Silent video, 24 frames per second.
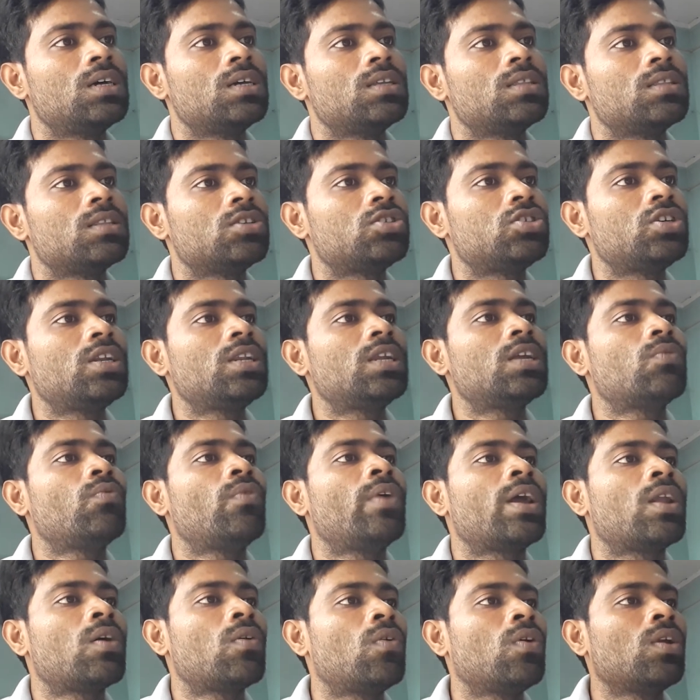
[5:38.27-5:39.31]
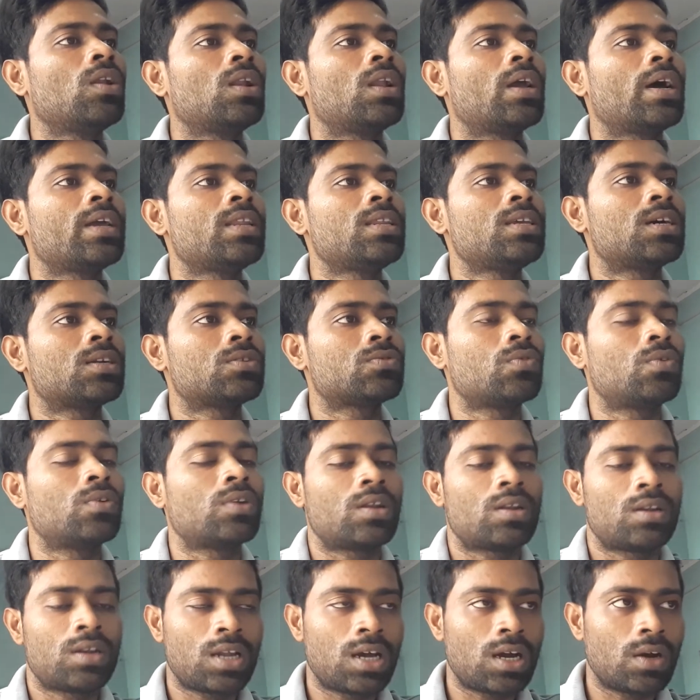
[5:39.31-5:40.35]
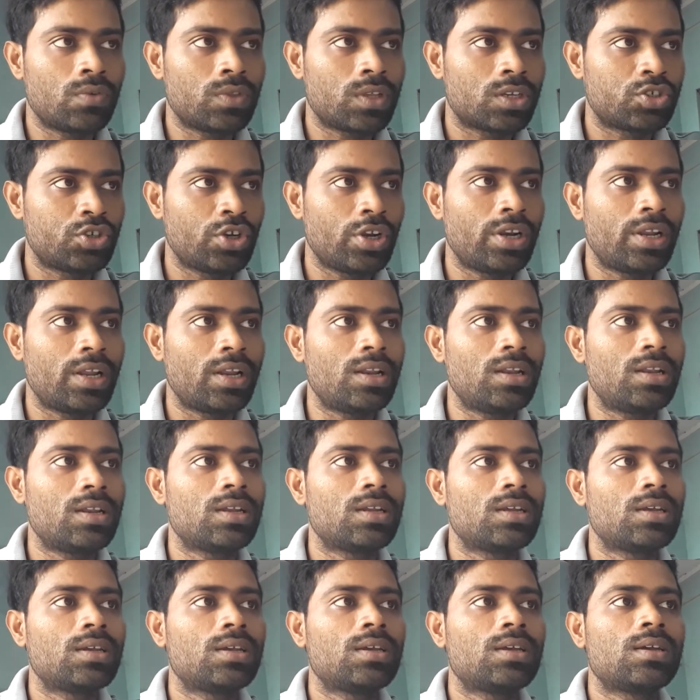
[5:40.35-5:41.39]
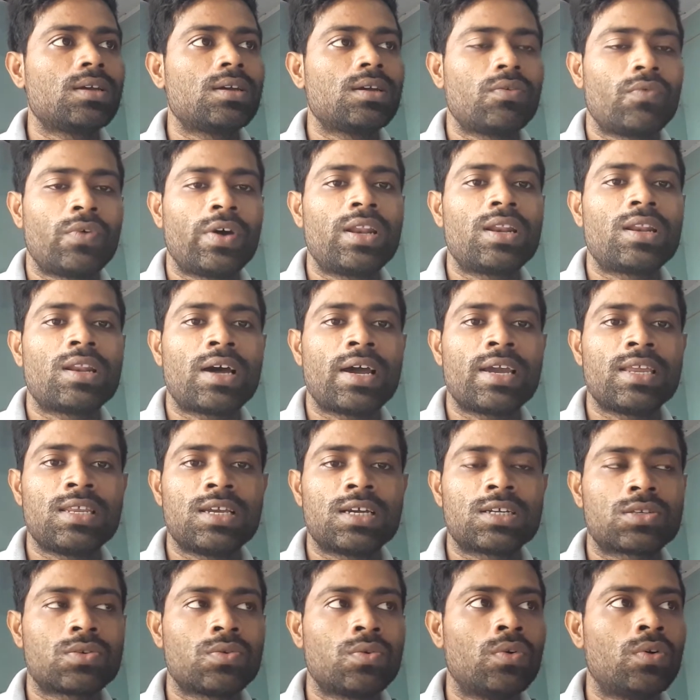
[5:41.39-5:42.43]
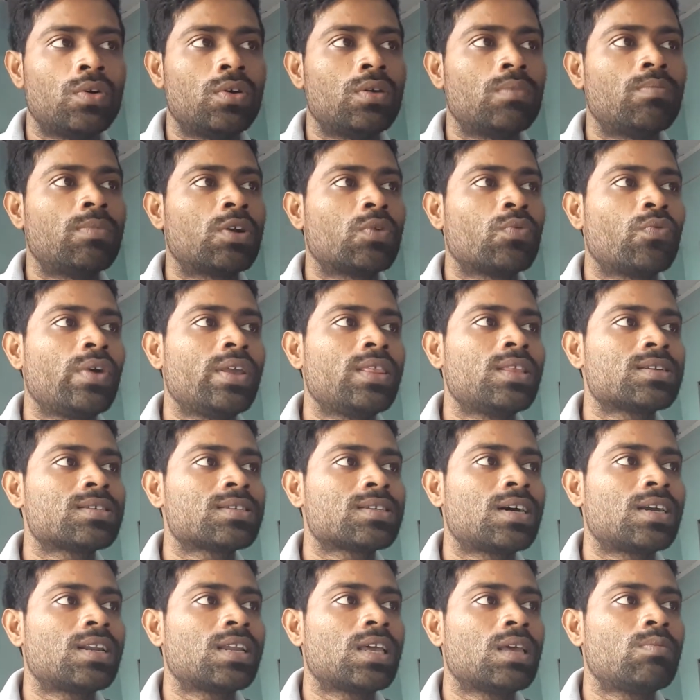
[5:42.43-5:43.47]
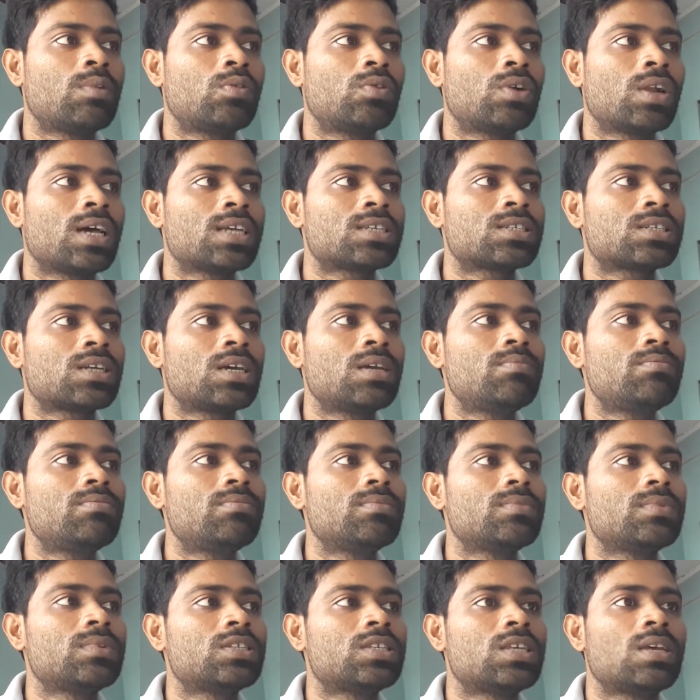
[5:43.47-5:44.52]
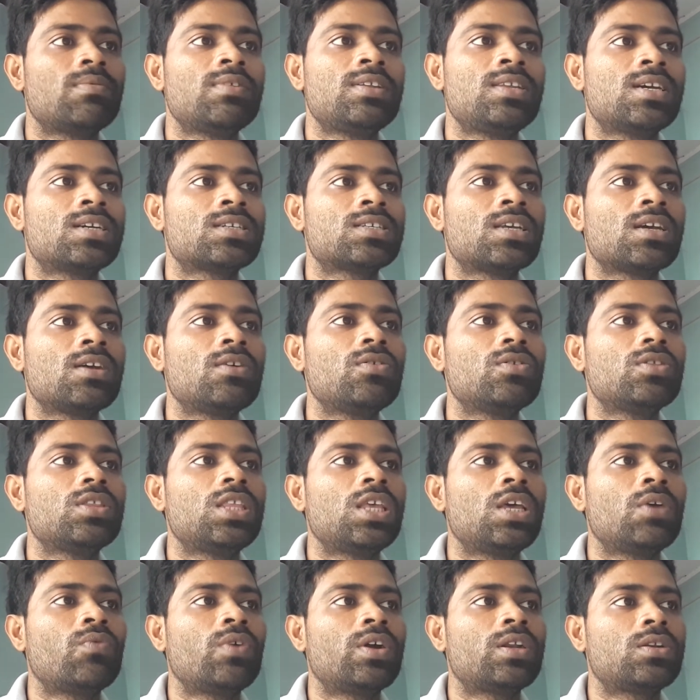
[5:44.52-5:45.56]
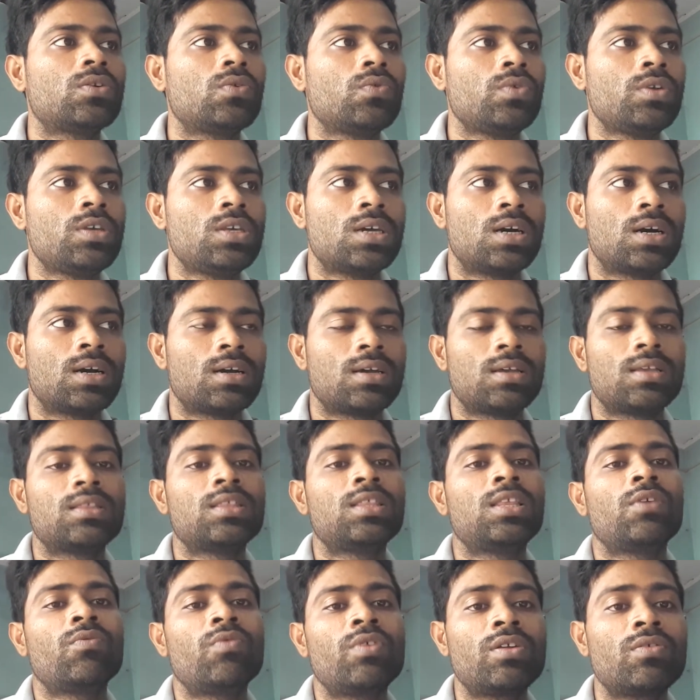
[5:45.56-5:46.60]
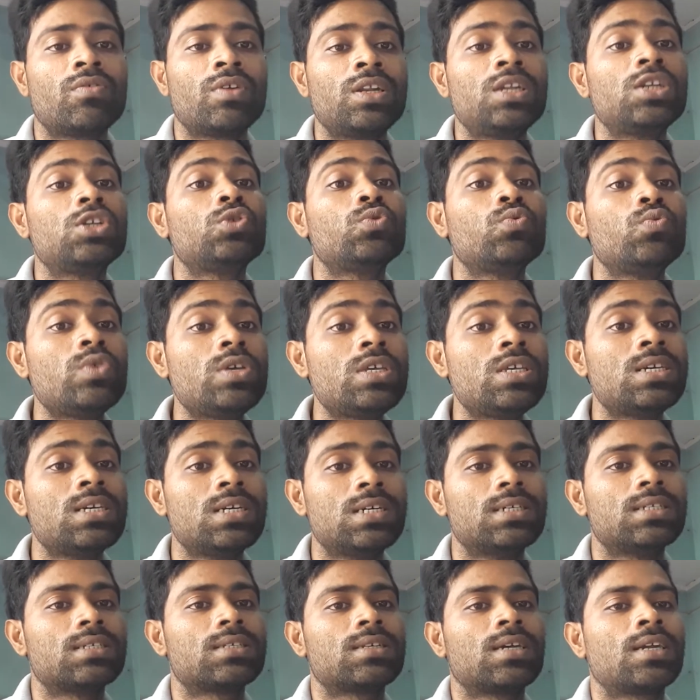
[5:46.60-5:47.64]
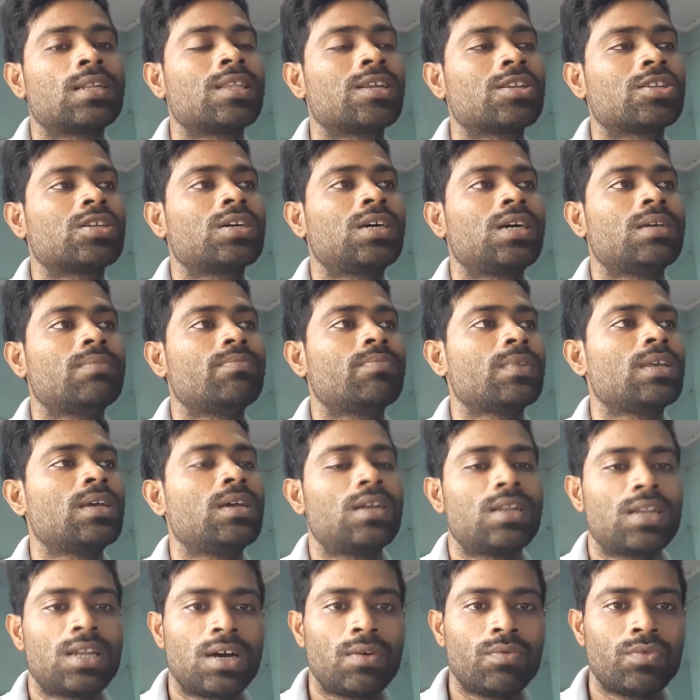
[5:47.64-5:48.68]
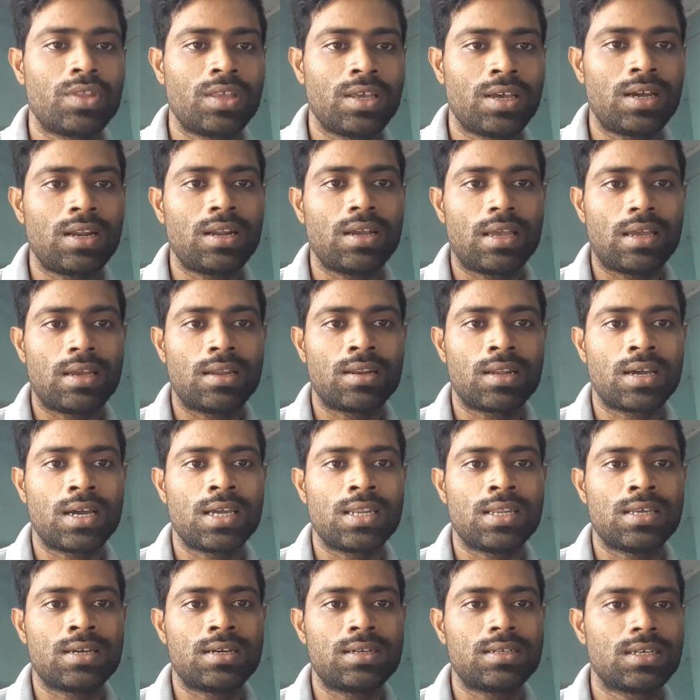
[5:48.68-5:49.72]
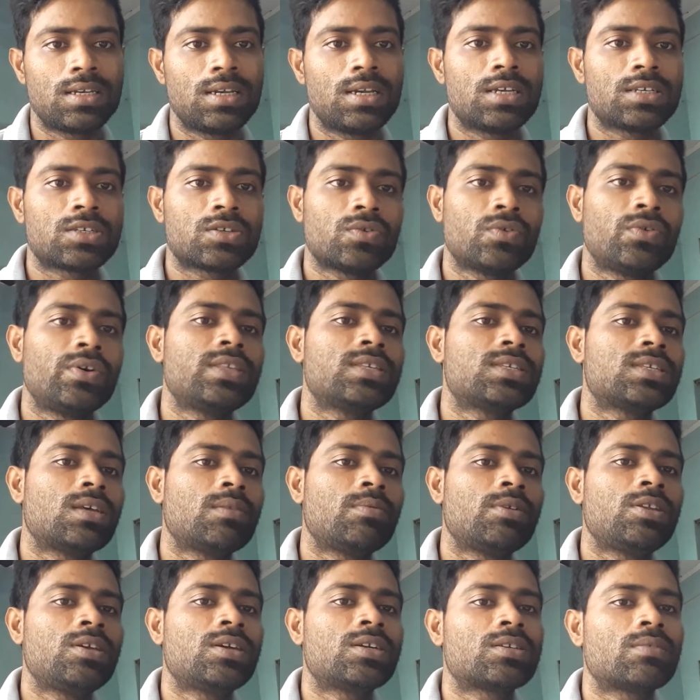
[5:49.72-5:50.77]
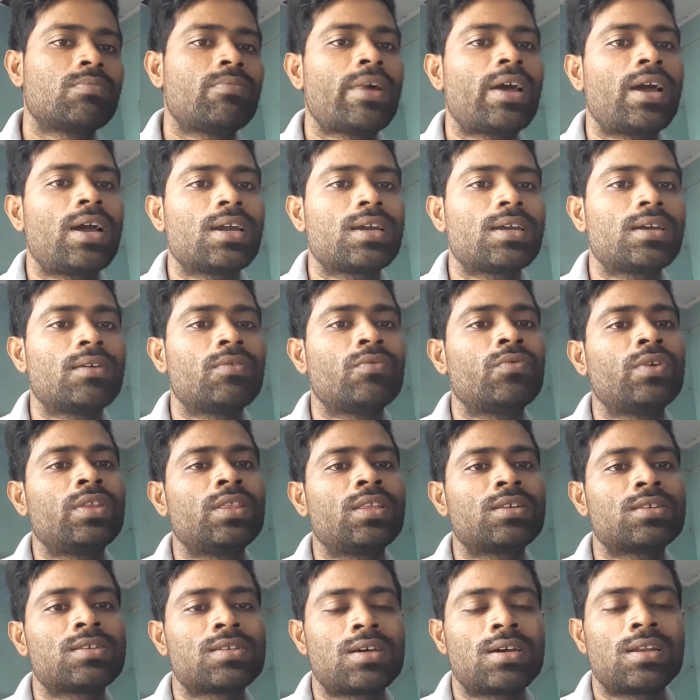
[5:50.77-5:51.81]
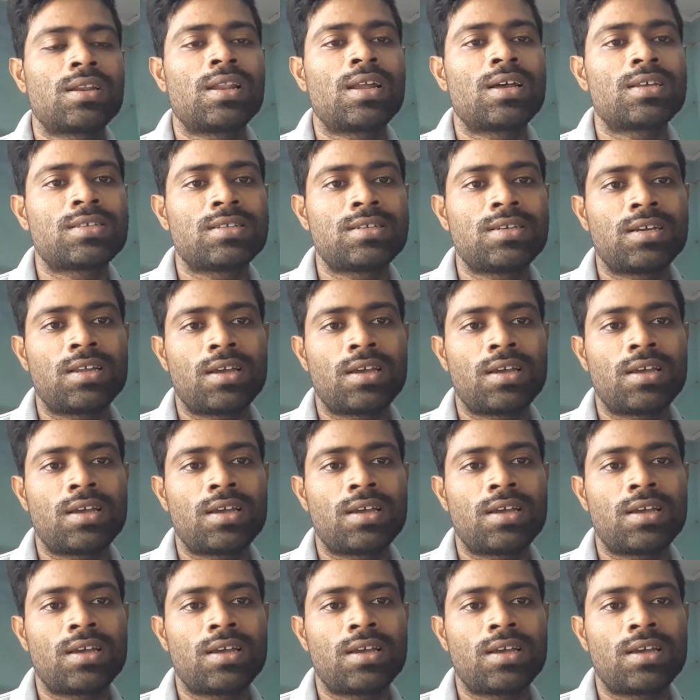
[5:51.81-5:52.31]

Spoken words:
The children were all 9 years old. Now the children were 9 years old. When the sun came out last time, 7 years ago, they were too young. They were only 2 years at the time. Now they are 9 years. So when 7 years back, when the sun last